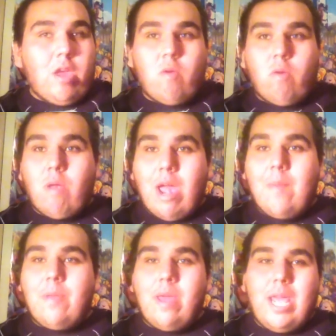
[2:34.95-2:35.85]

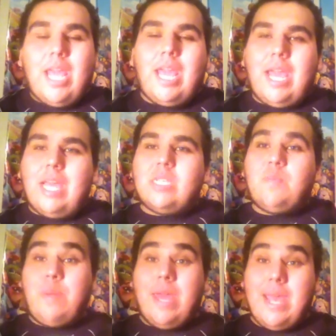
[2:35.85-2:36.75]
crap, he is
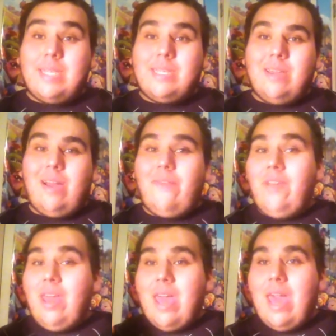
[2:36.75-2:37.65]
pissed off
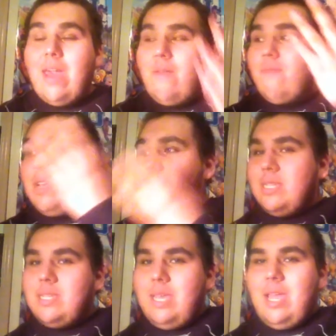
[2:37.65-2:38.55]
every
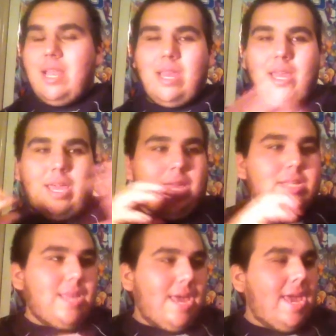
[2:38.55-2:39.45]
scene. He
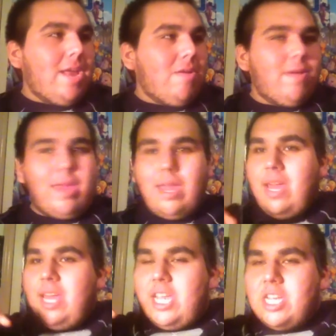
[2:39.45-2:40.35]
is angry,
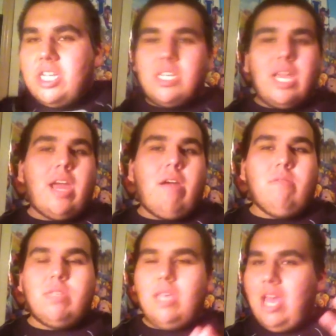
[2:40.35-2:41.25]
he
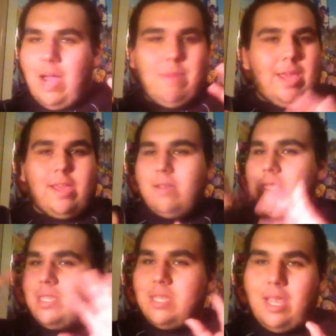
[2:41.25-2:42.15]
shouts. I'm not used
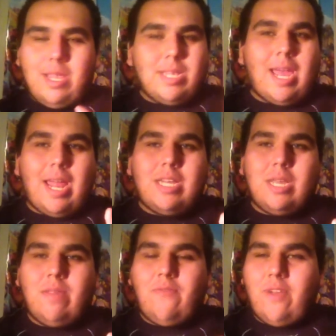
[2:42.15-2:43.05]
to seeing this kind of
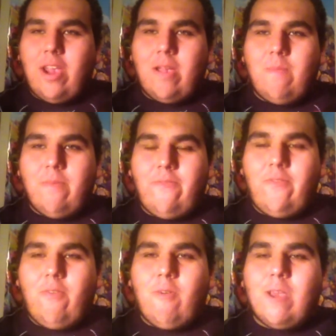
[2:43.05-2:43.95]
James Franco
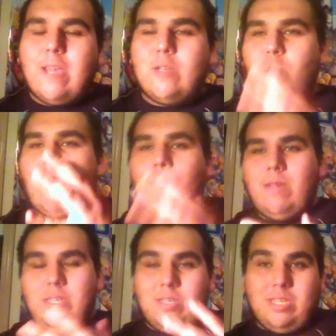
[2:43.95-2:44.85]
before because we're
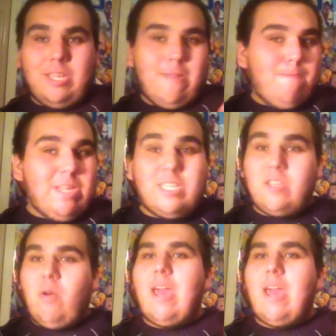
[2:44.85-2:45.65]
always used to seeing him be so